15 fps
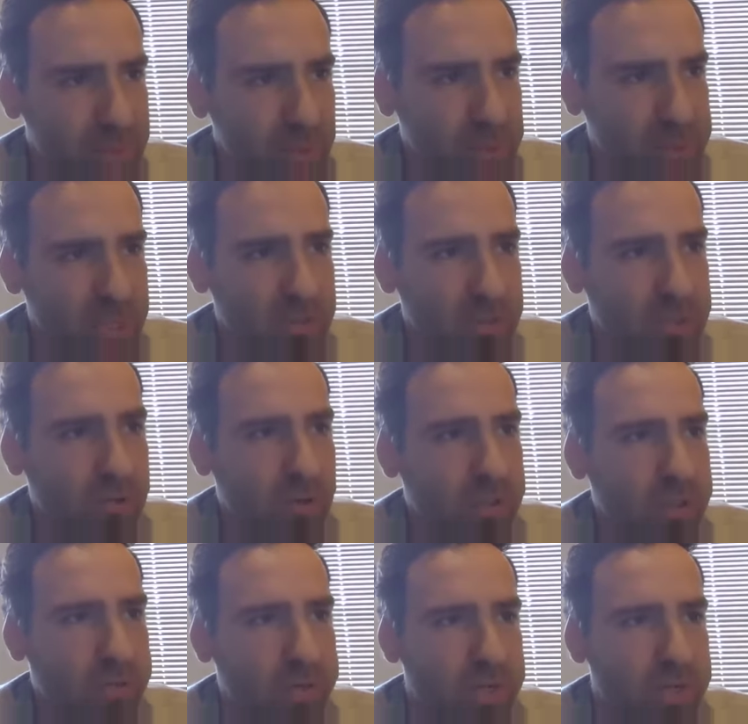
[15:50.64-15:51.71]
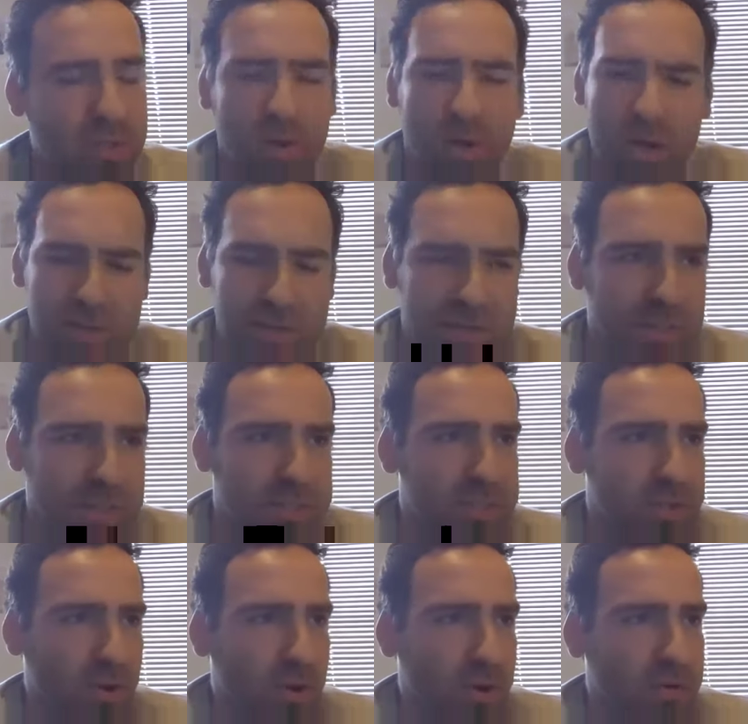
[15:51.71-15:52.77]
was they were doctoring entire
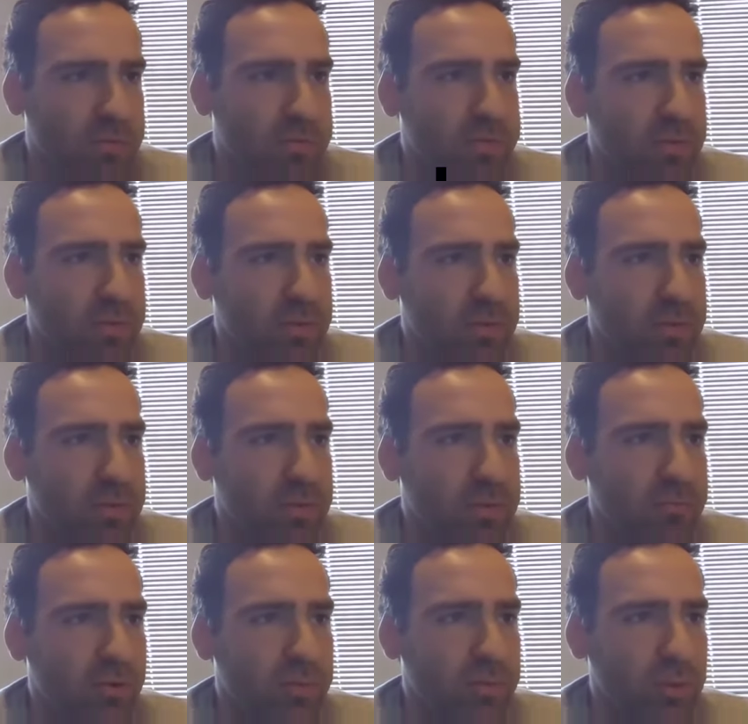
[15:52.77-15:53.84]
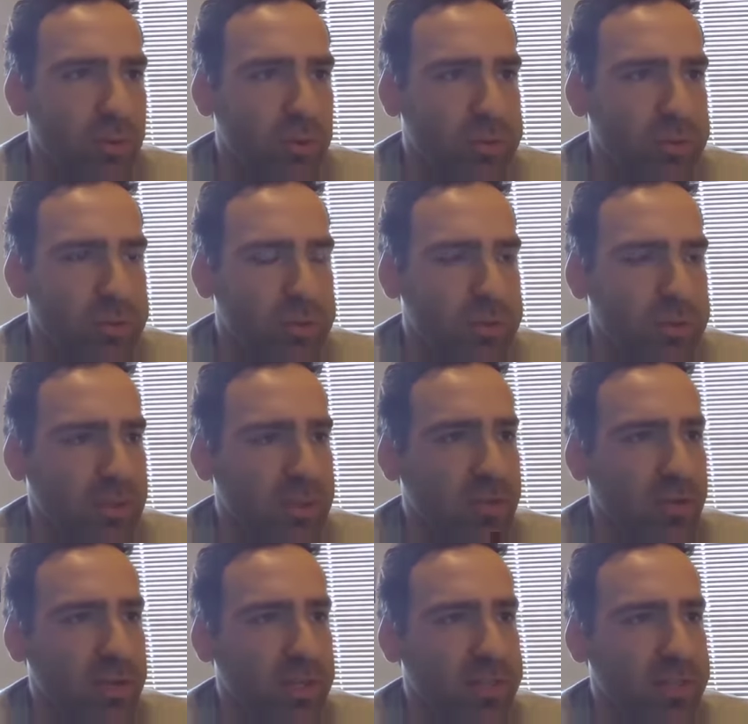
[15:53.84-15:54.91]
sets of reports,
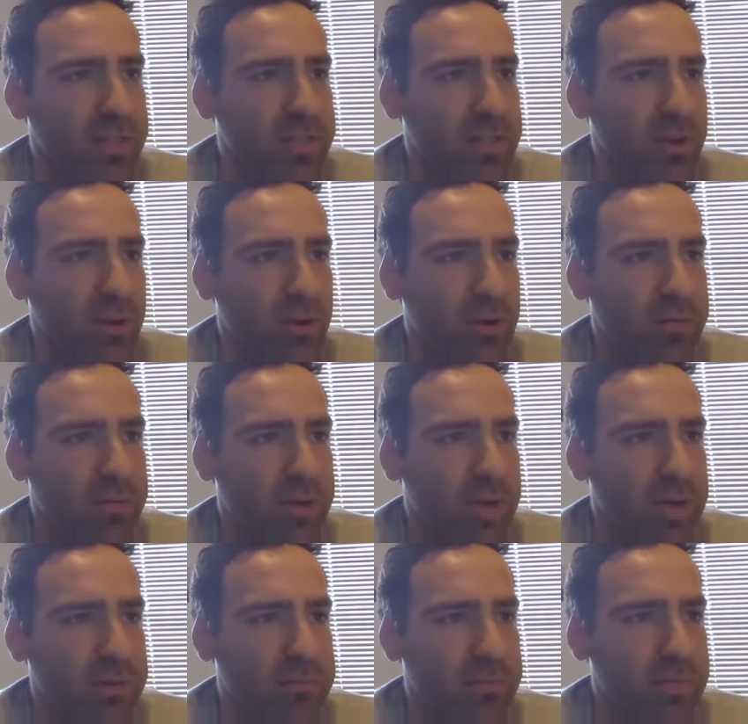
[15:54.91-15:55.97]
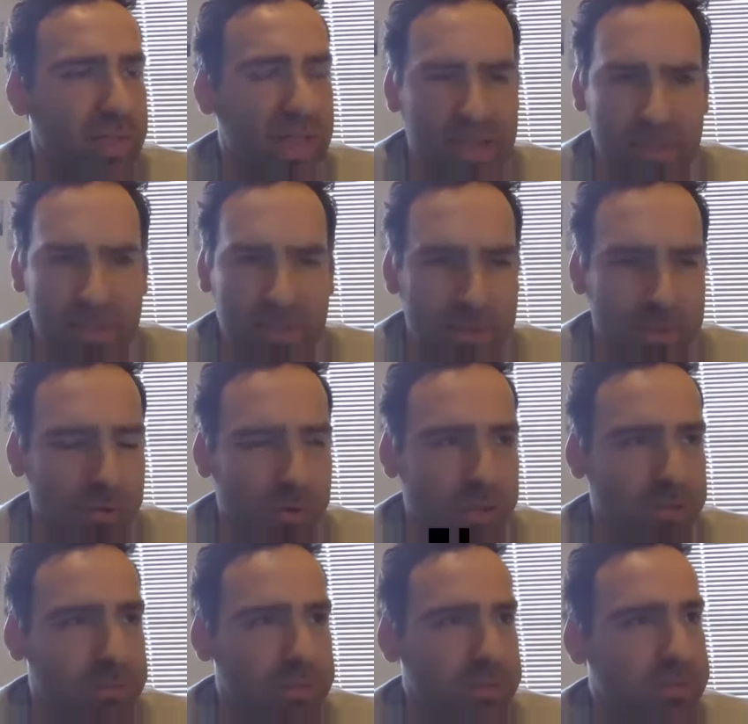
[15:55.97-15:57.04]
entire sets of land tenure
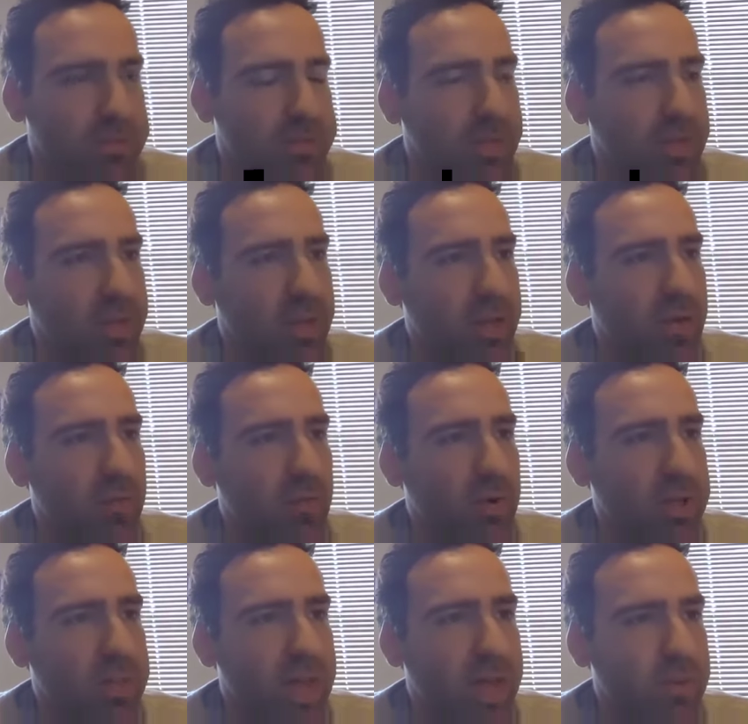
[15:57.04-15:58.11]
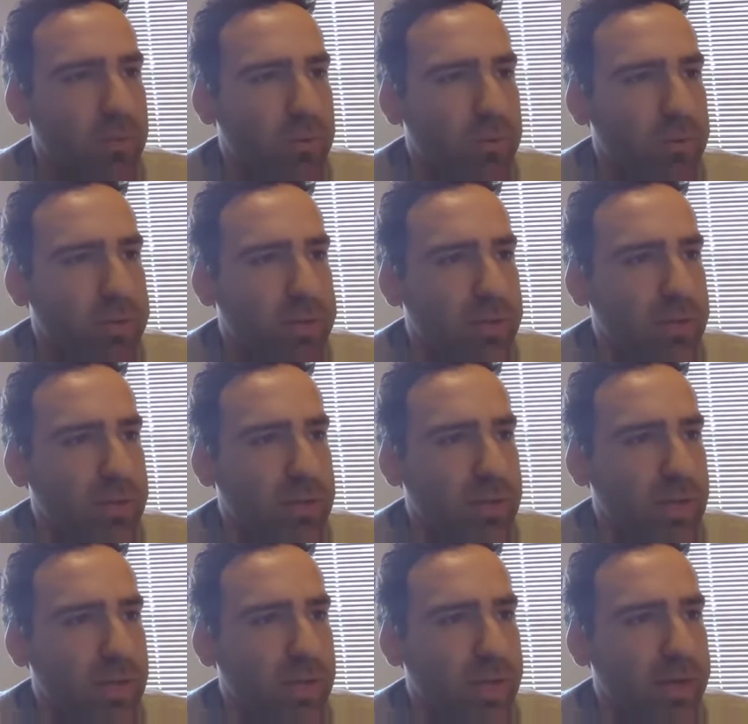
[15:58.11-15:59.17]
documents, where they would
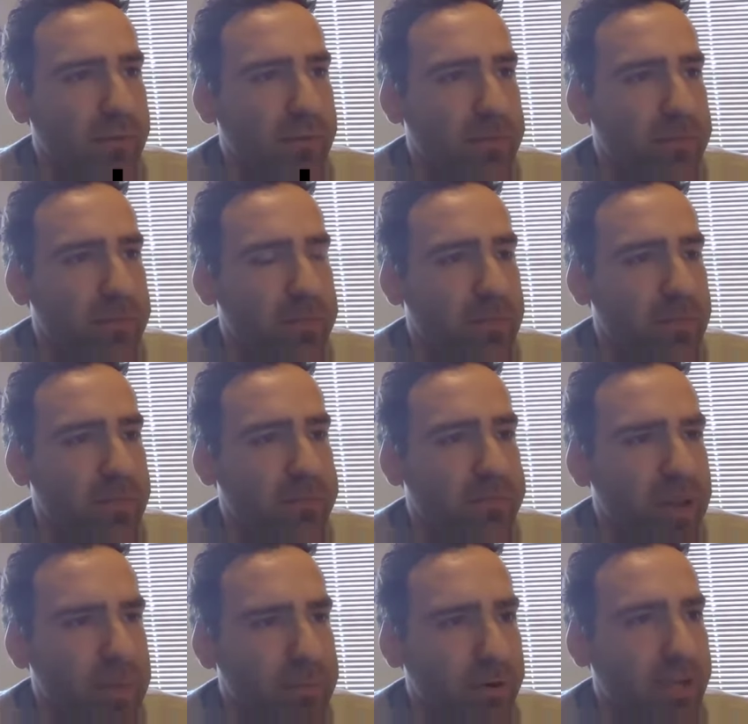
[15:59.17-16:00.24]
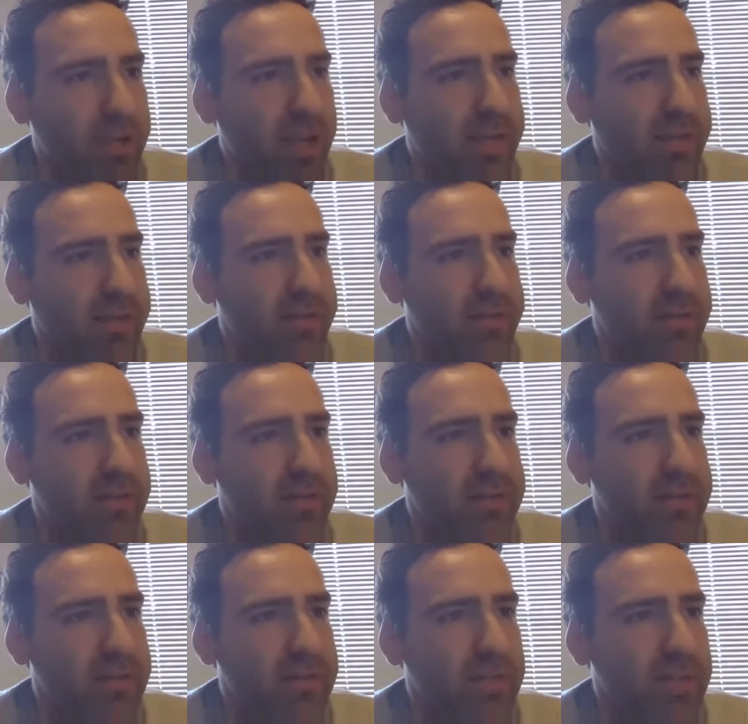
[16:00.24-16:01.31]
fabricate
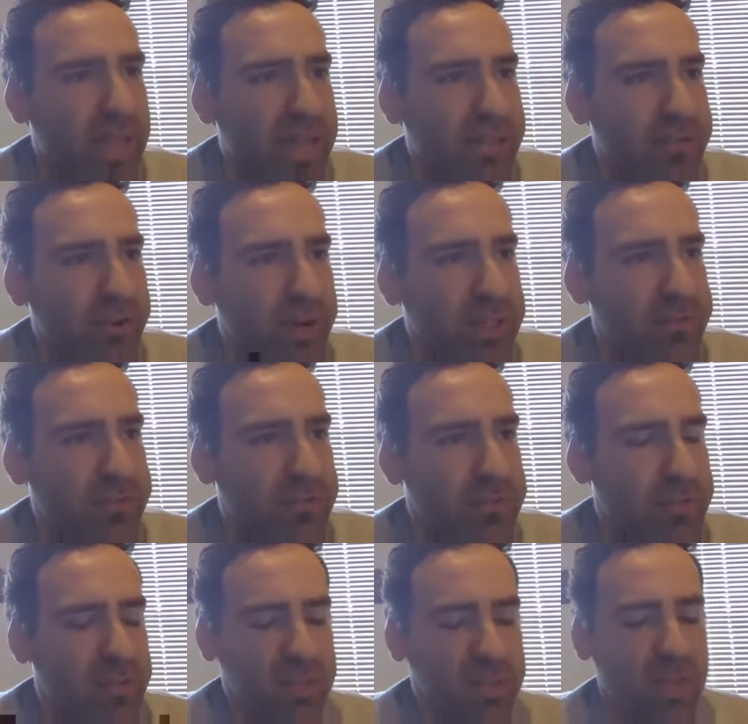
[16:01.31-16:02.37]
land transfers to